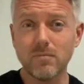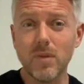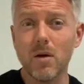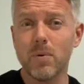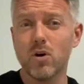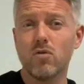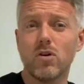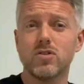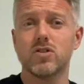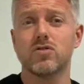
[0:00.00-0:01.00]
But
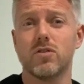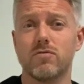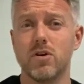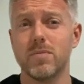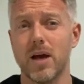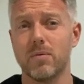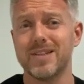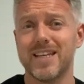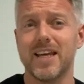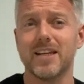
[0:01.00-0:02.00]
across the sort of room that I was
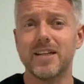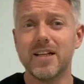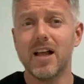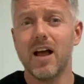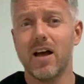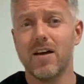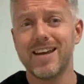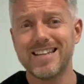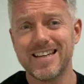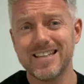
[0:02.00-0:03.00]
in,
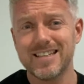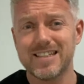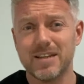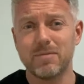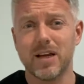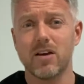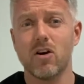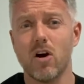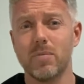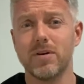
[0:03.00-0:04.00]
it didn't seem like a
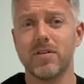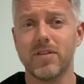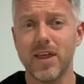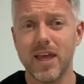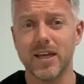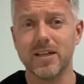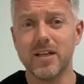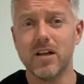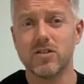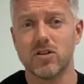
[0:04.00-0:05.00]
common thing.
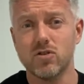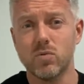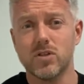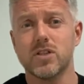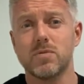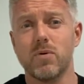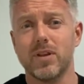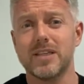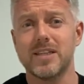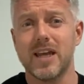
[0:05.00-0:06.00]
So I just wanted to put
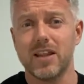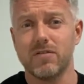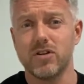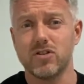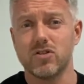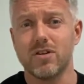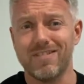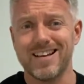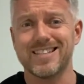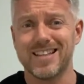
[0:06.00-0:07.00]
this together and just sort of
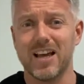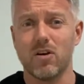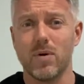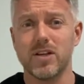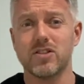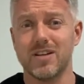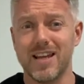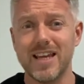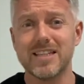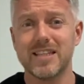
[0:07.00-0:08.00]
ask that question,
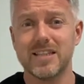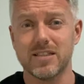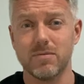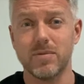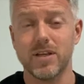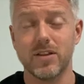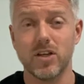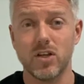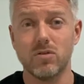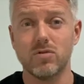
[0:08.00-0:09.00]
is this something that
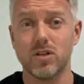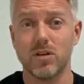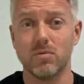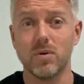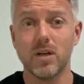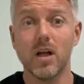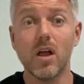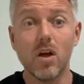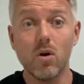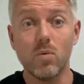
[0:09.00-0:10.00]
you do
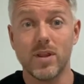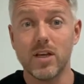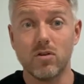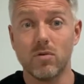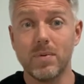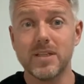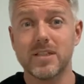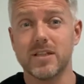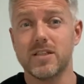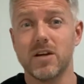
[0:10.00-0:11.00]
within your
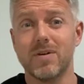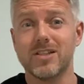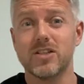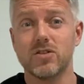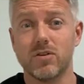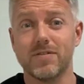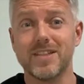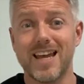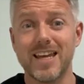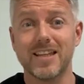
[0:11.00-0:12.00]
business? Do you actually sort of
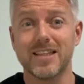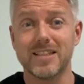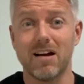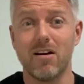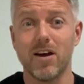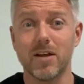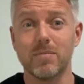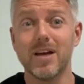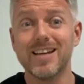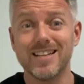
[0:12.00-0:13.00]
take the time
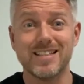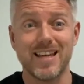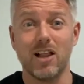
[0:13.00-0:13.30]
to tell